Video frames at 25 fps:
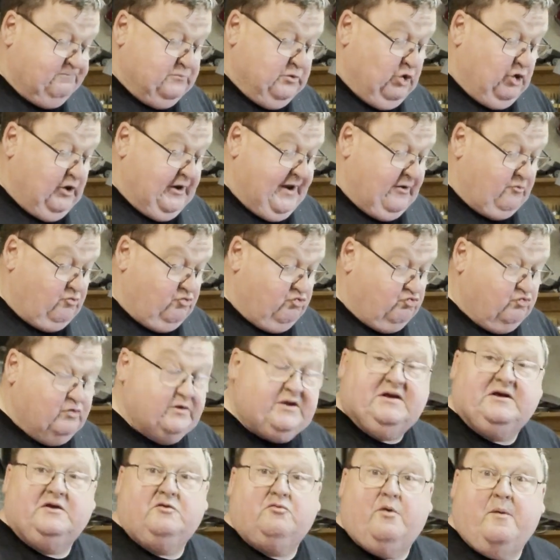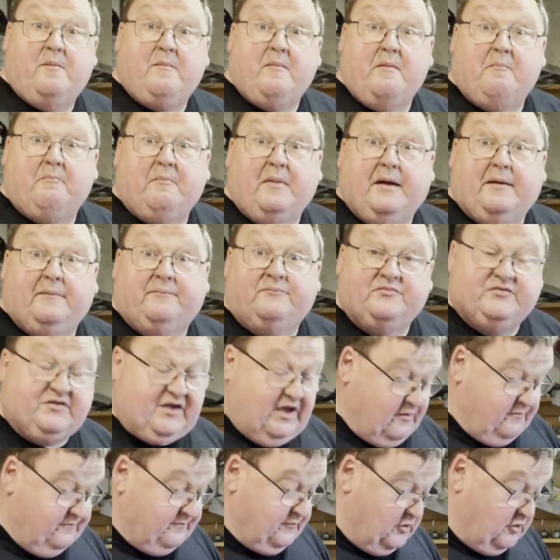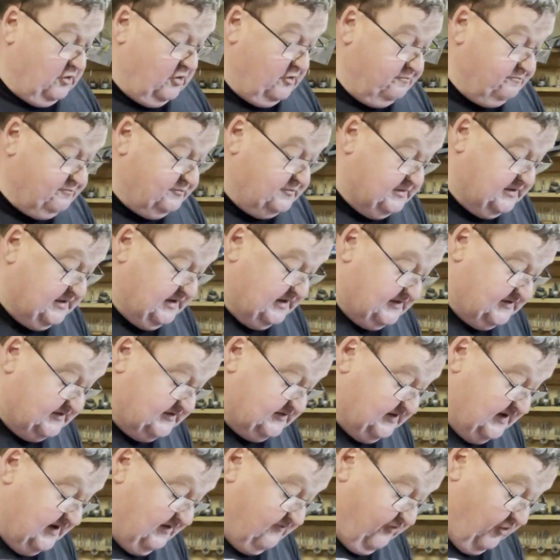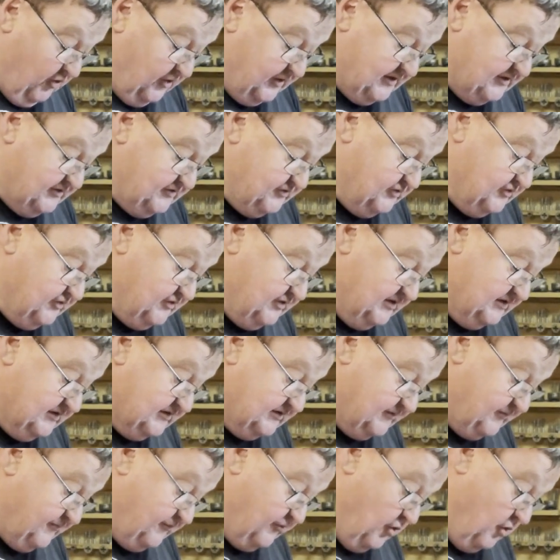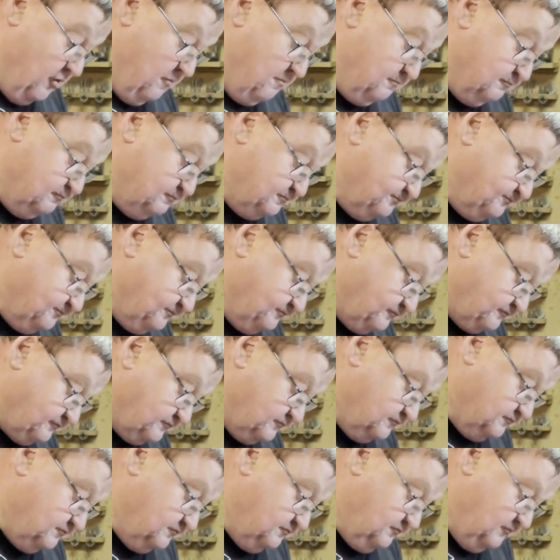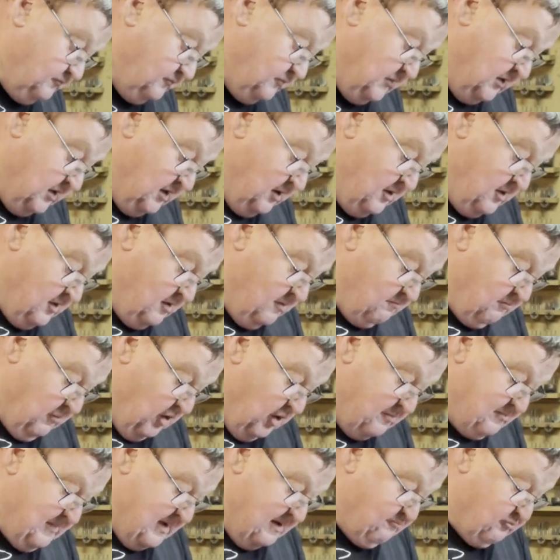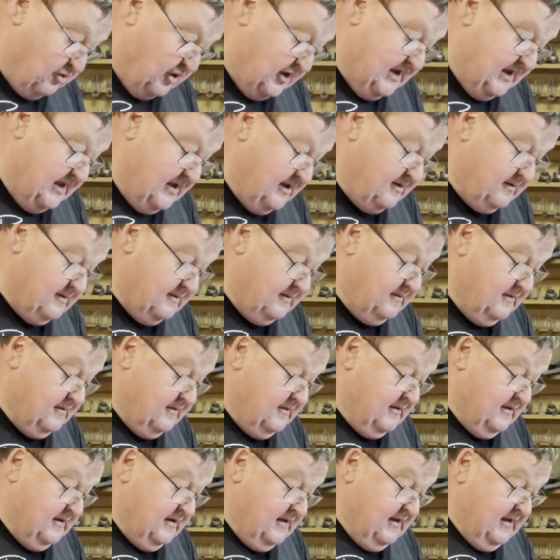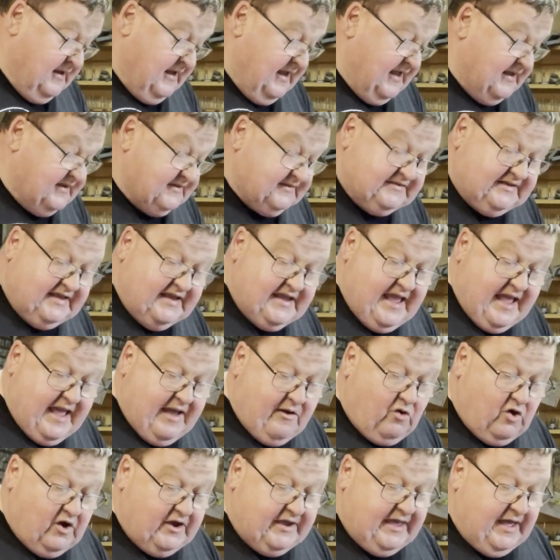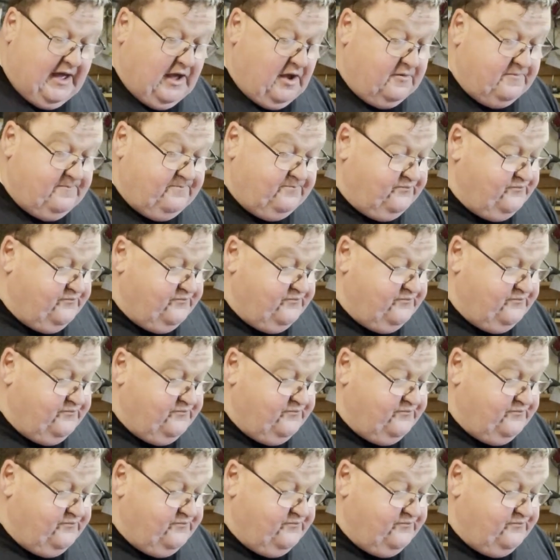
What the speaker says: I don't really remember. So I'm going to see if I can do this from my memory and see how I go.